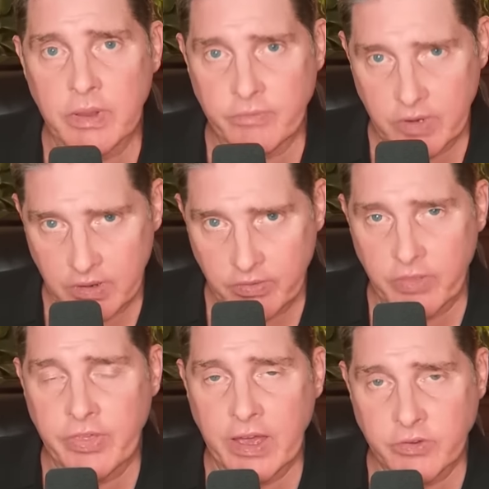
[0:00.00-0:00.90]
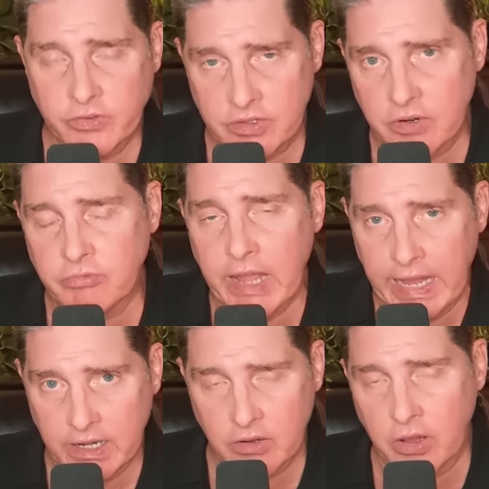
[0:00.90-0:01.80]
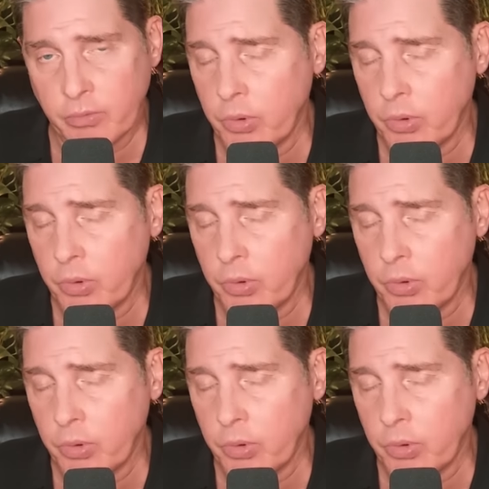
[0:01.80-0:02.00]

you know, the thousand year reign and all that.